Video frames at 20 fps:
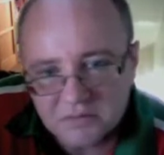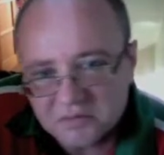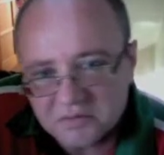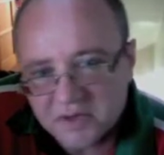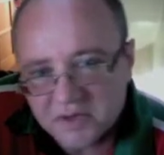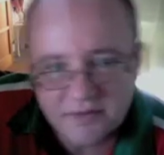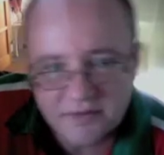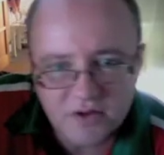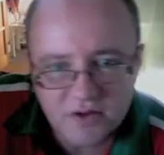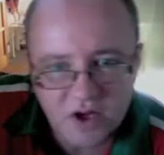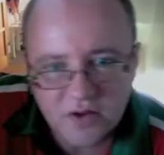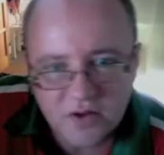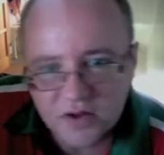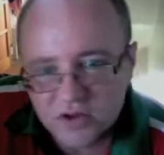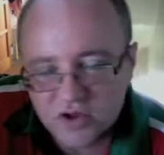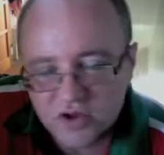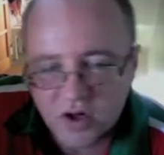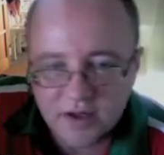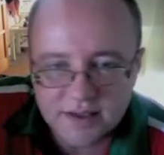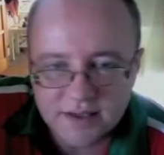even though they'll
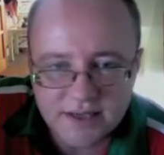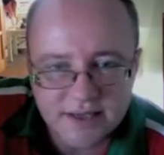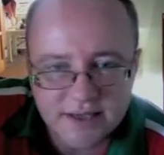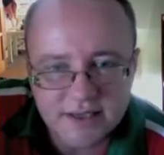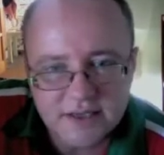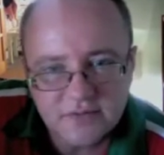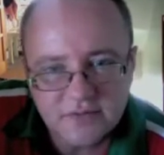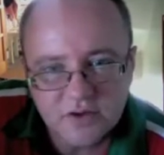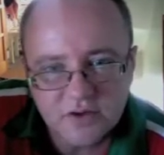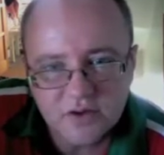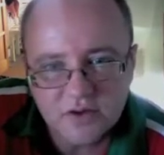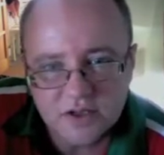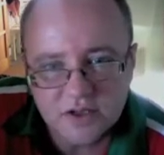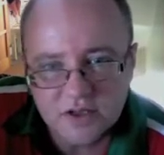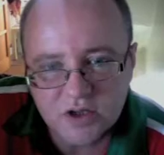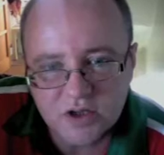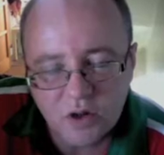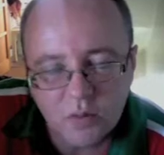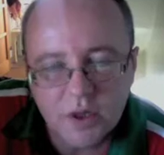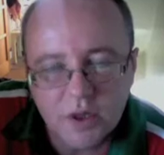try and say there's a feud at the
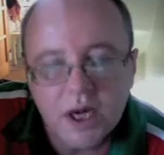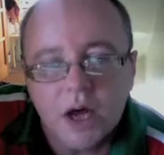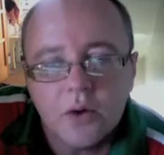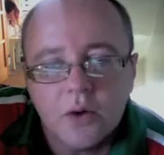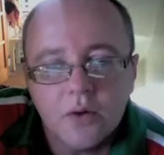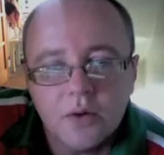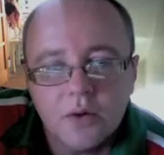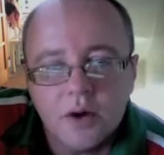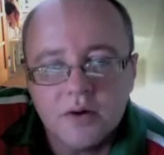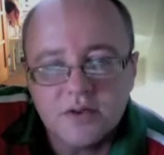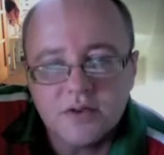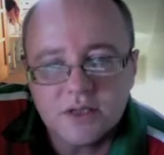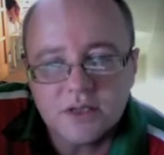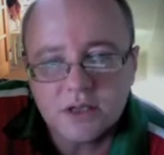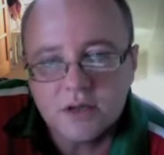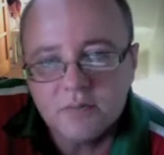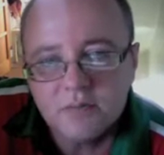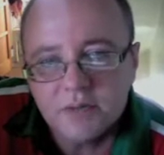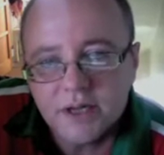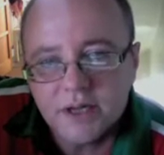top, we know who owns the
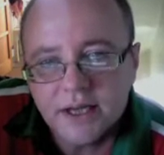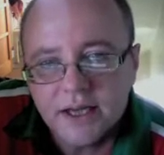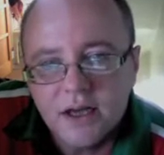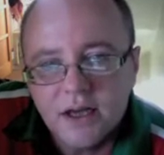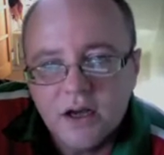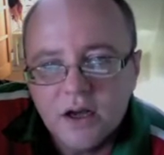company.